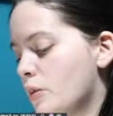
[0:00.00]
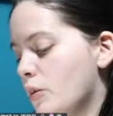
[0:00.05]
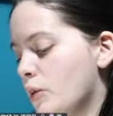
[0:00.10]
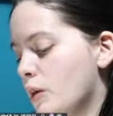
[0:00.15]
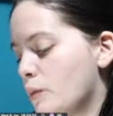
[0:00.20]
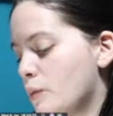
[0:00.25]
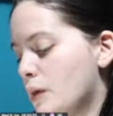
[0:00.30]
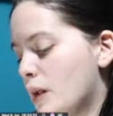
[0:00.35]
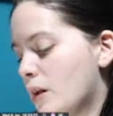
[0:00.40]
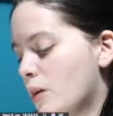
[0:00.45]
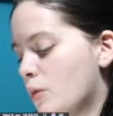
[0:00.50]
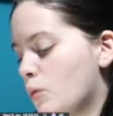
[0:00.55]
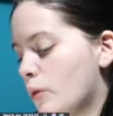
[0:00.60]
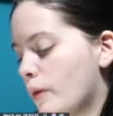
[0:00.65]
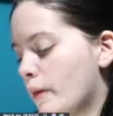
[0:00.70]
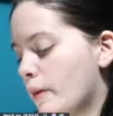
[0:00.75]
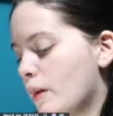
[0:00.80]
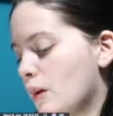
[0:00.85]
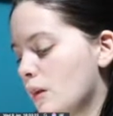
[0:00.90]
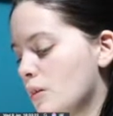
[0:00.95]
going back
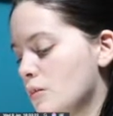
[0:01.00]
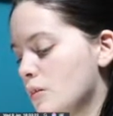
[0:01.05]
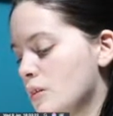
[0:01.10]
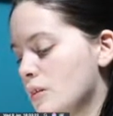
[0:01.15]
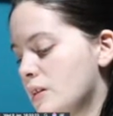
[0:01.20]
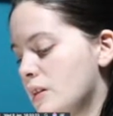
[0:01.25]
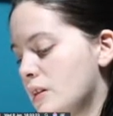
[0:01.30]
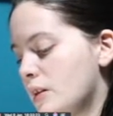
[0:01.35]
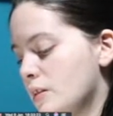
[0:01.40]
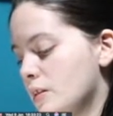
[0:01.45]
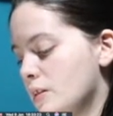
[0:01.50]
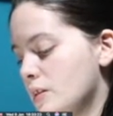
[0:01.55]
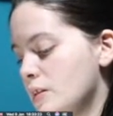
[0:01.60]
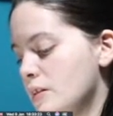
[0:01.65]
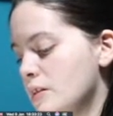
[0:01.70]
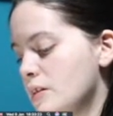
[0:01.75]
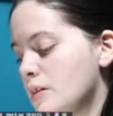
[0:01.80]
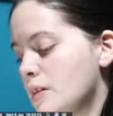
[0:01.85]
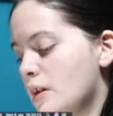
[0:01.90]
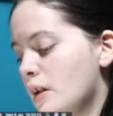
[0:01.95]
1,000
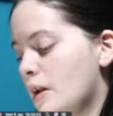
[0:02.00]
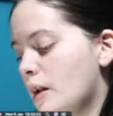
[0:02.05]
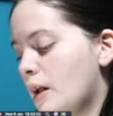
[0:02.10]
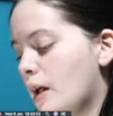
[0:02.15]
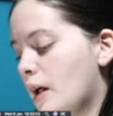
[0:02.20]
years,